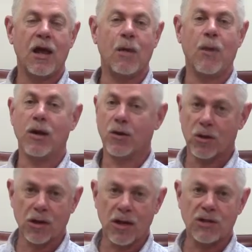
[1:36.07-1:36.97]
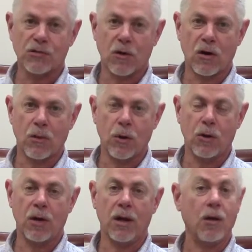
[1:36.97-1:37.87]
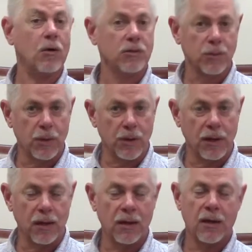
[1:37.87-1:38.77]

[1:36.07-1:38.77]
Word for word: and made a good case for our community, and ultimately